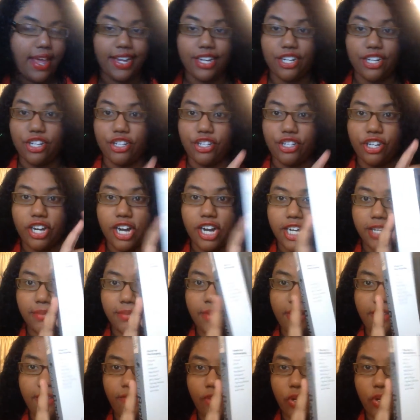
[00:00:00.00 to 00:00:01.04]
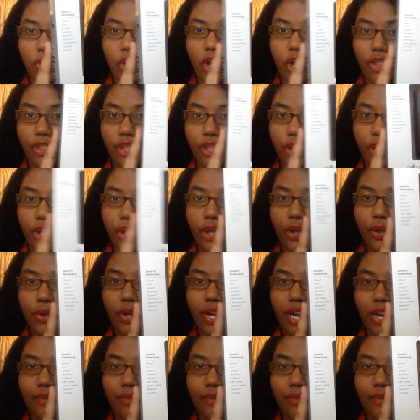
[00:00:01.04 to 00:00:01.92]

I can just charge my phone on the go.